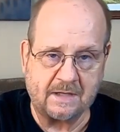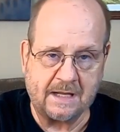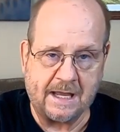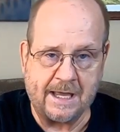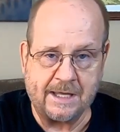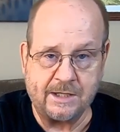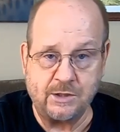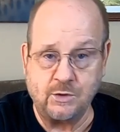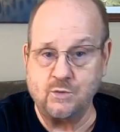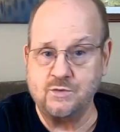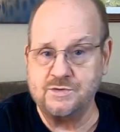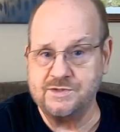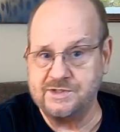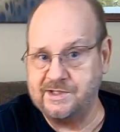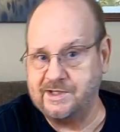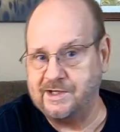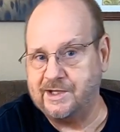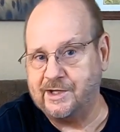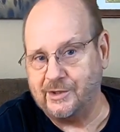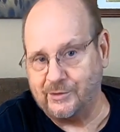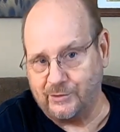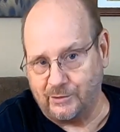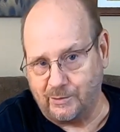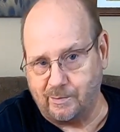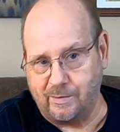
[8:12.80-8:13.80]
I use
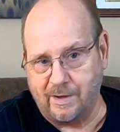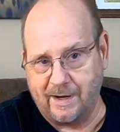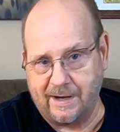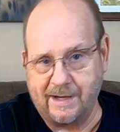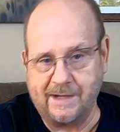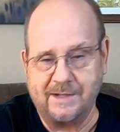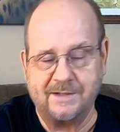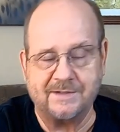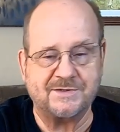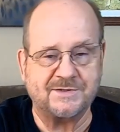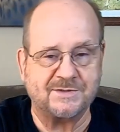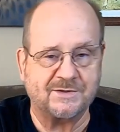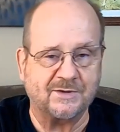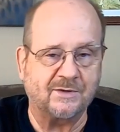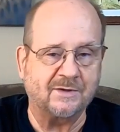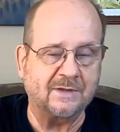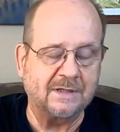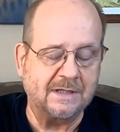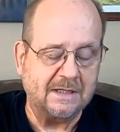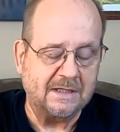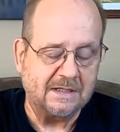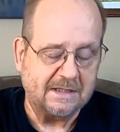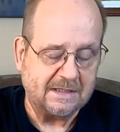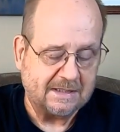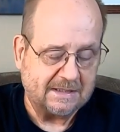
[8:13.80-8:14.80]
the other brand,
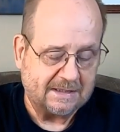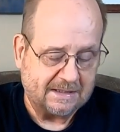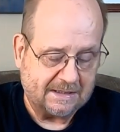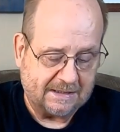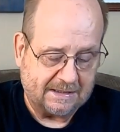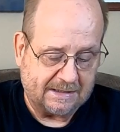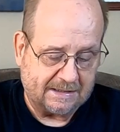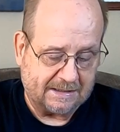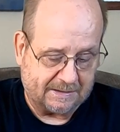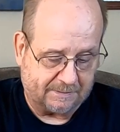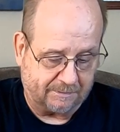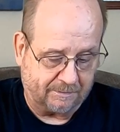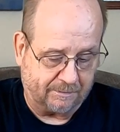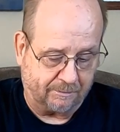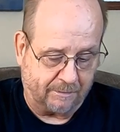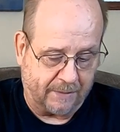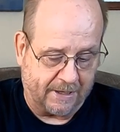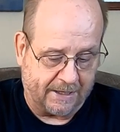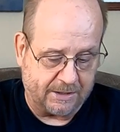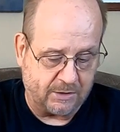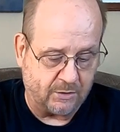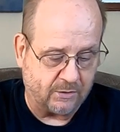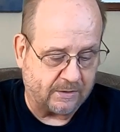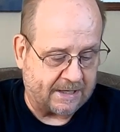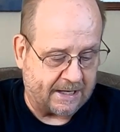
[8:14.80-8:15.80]

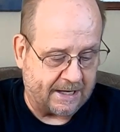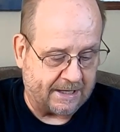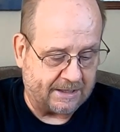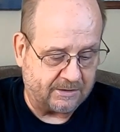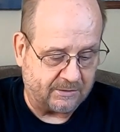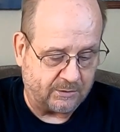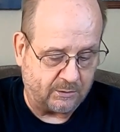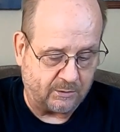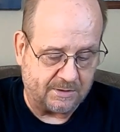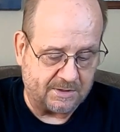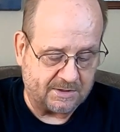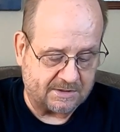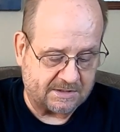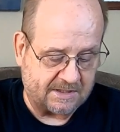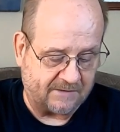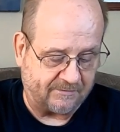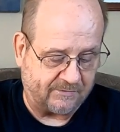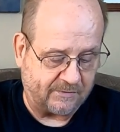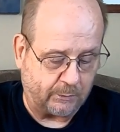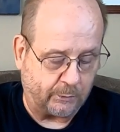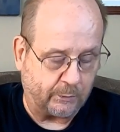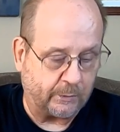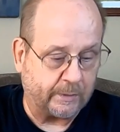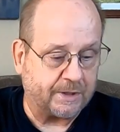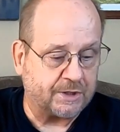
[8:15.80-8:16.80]
but you can do this
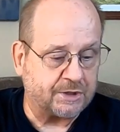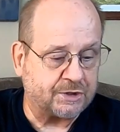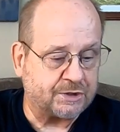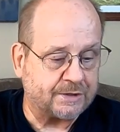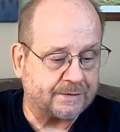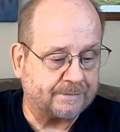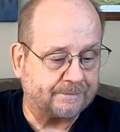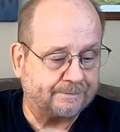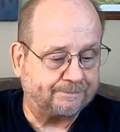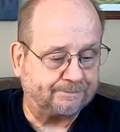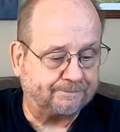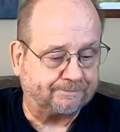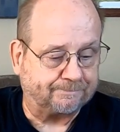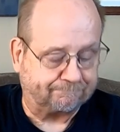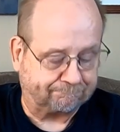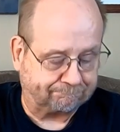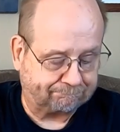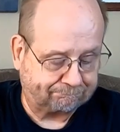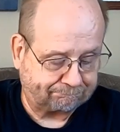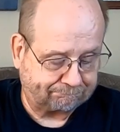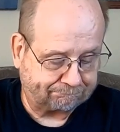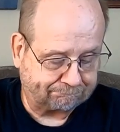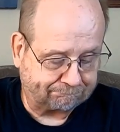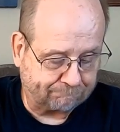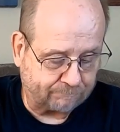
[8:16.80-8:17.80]
if you wish.
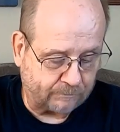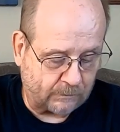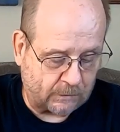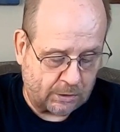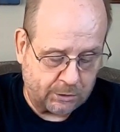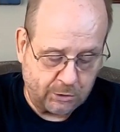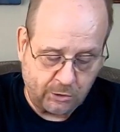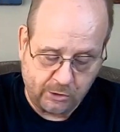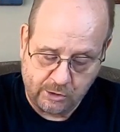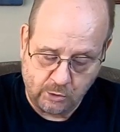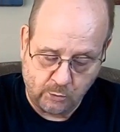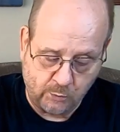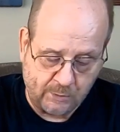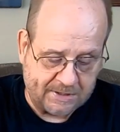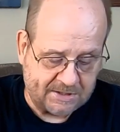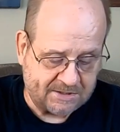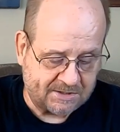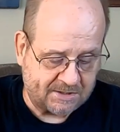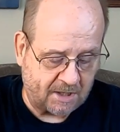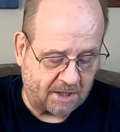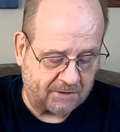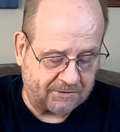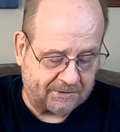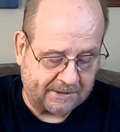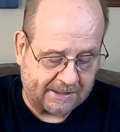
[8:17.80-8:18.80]
You can
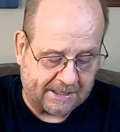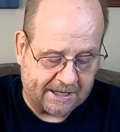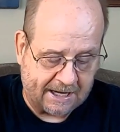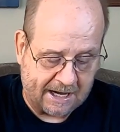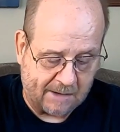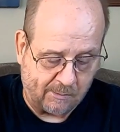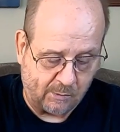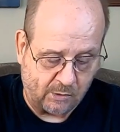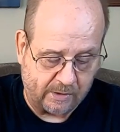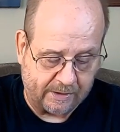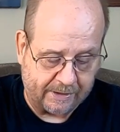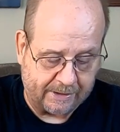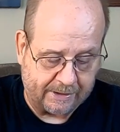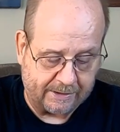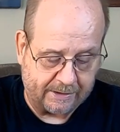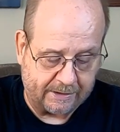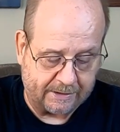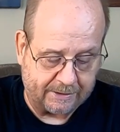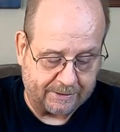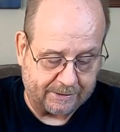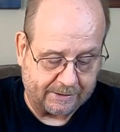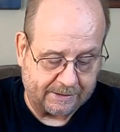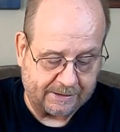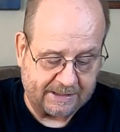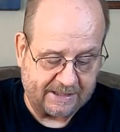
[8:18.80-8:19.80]
restart the camera
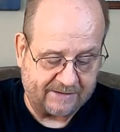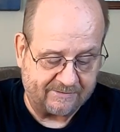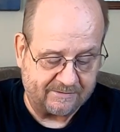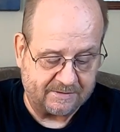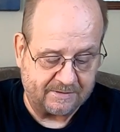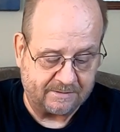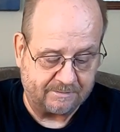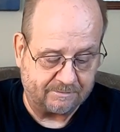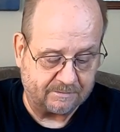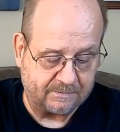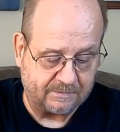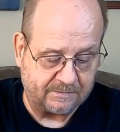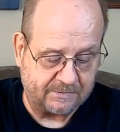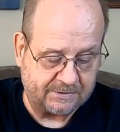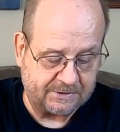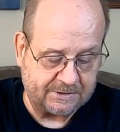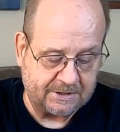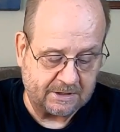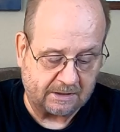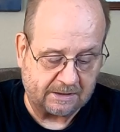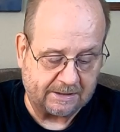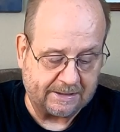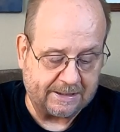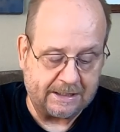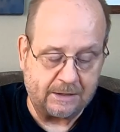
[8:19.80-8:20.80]
here. You can even
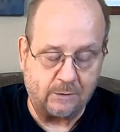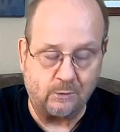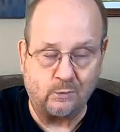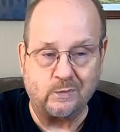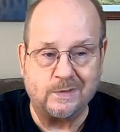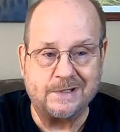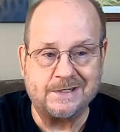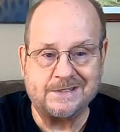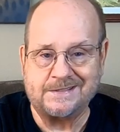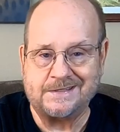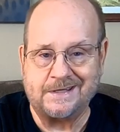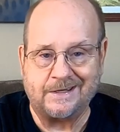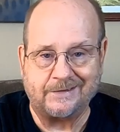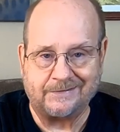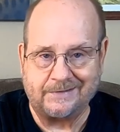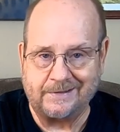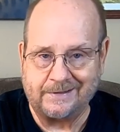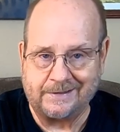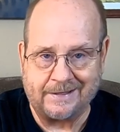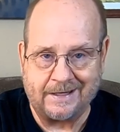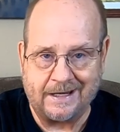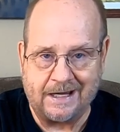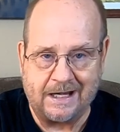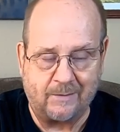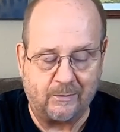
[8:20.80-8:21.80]
delete and reset
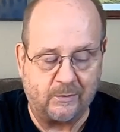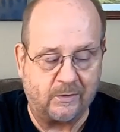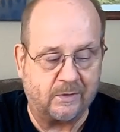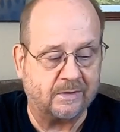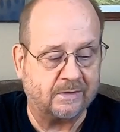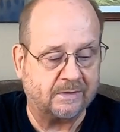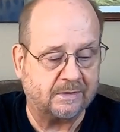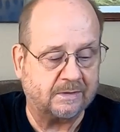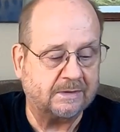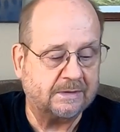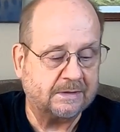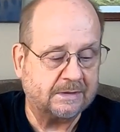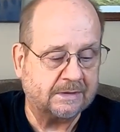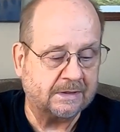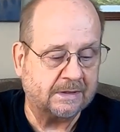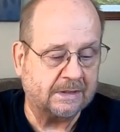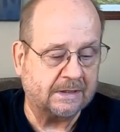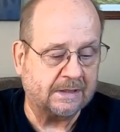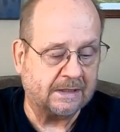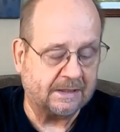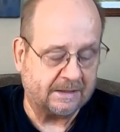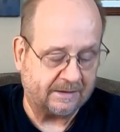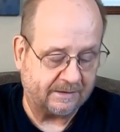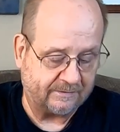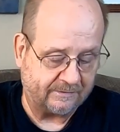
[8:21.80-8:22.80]
the camera
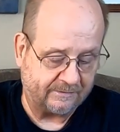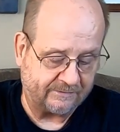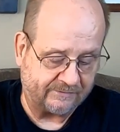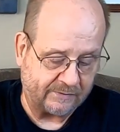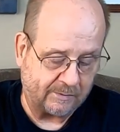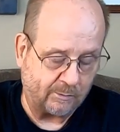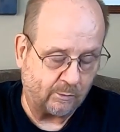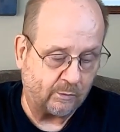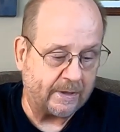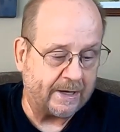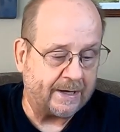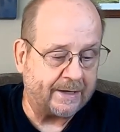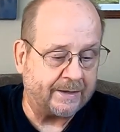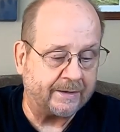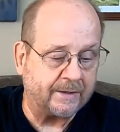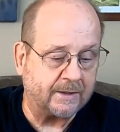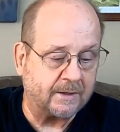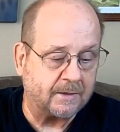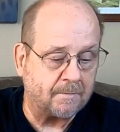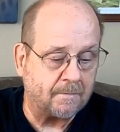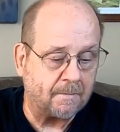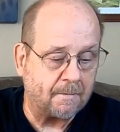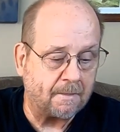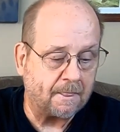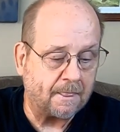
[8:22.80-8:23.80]
from right
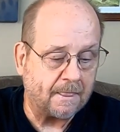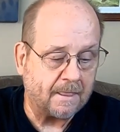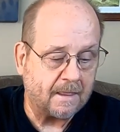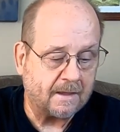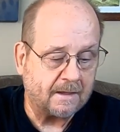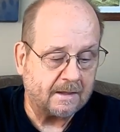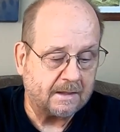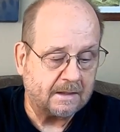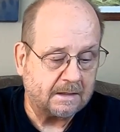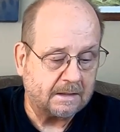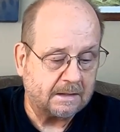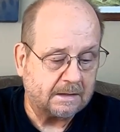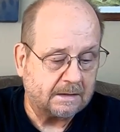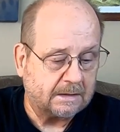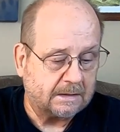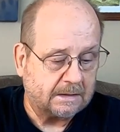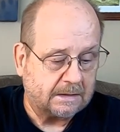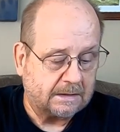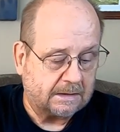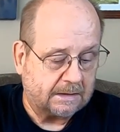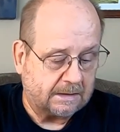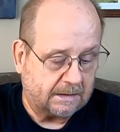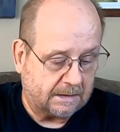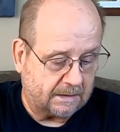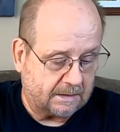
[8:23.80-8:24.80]
here.
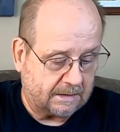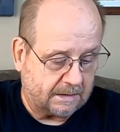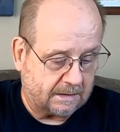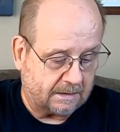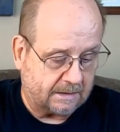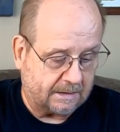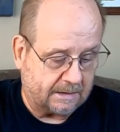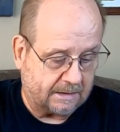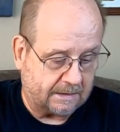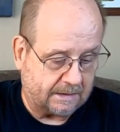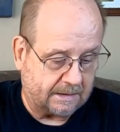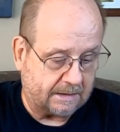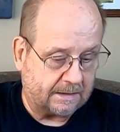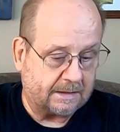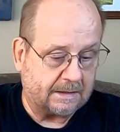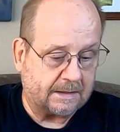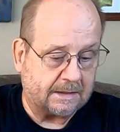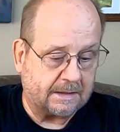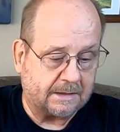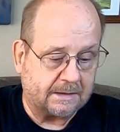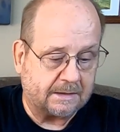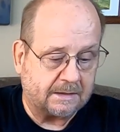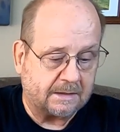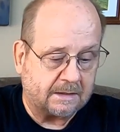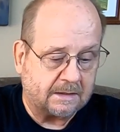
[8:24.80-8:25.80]

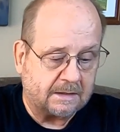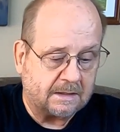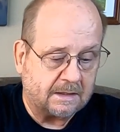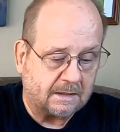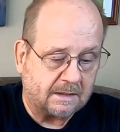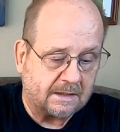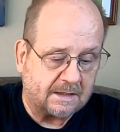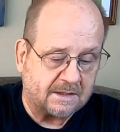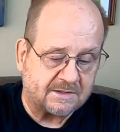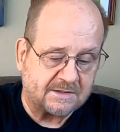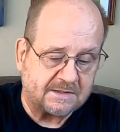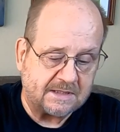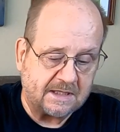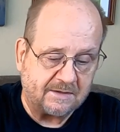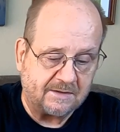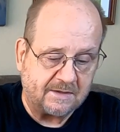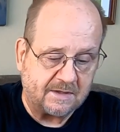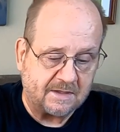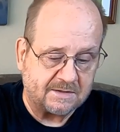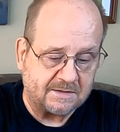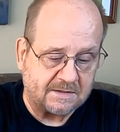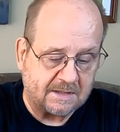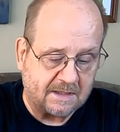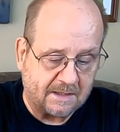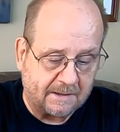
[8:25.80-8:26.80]
And let's see,
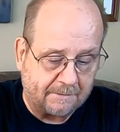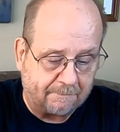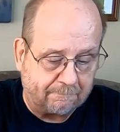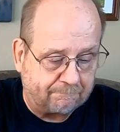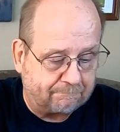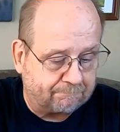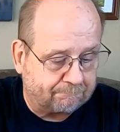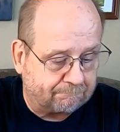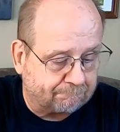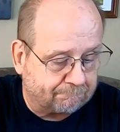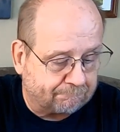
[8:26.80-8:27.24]
there's a